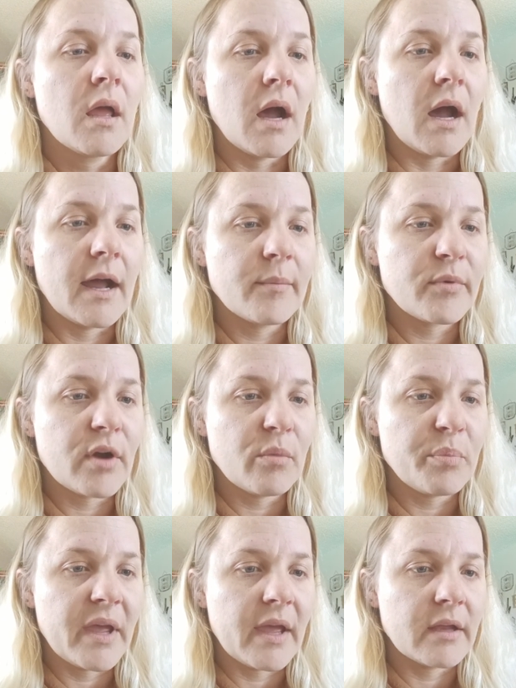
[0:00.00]
eyebrow
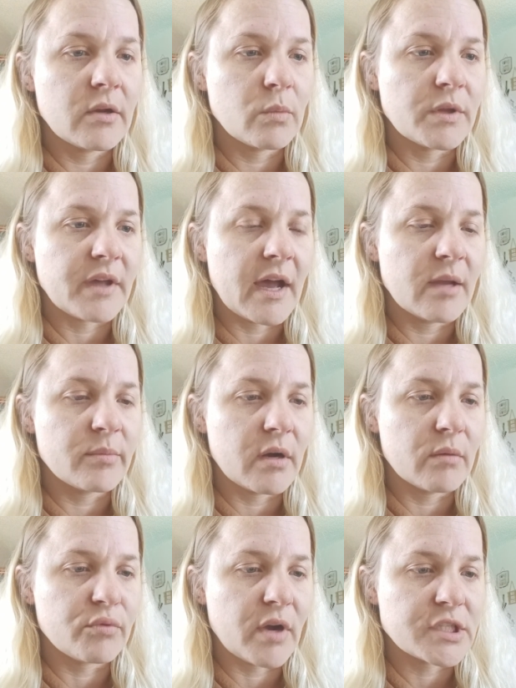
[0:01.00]
pen with eyebrow
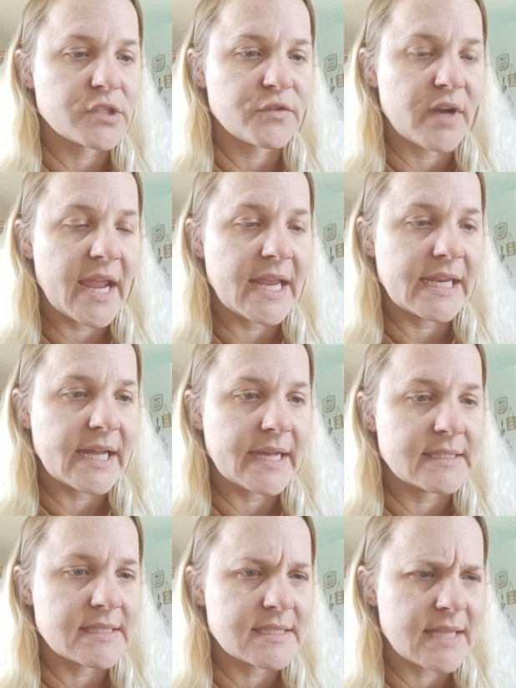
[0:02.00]
brush for
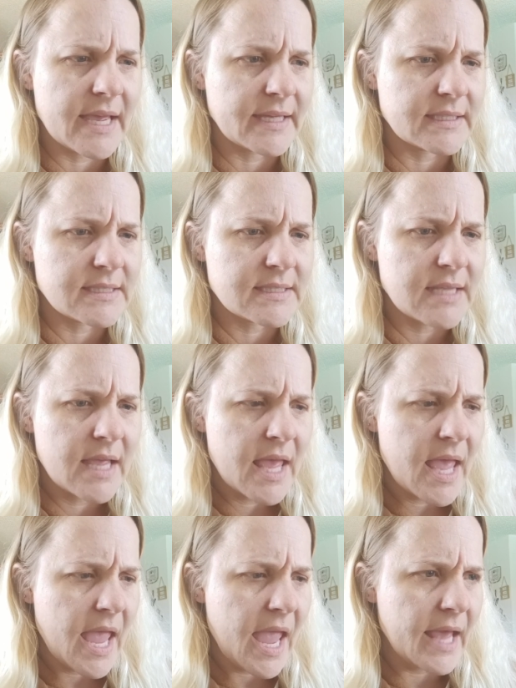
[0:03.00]
89 cents.
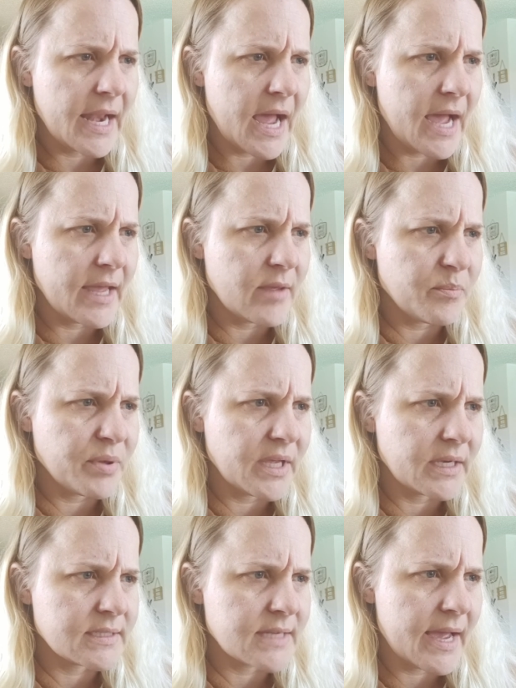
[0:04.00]
And I
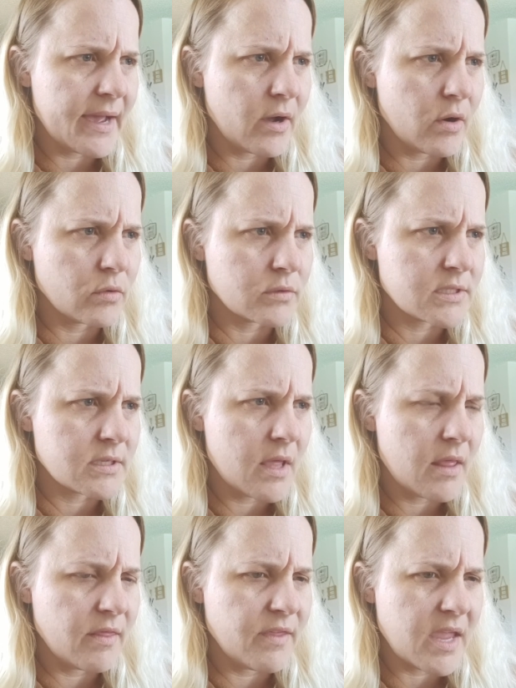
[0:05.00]
picked out
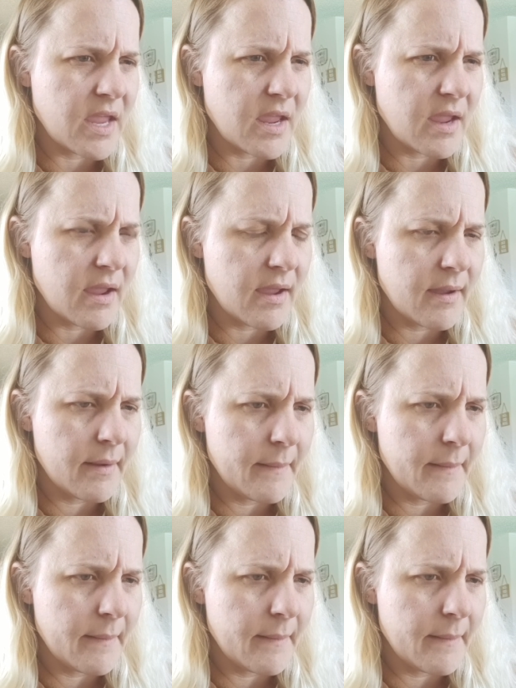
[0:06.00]
the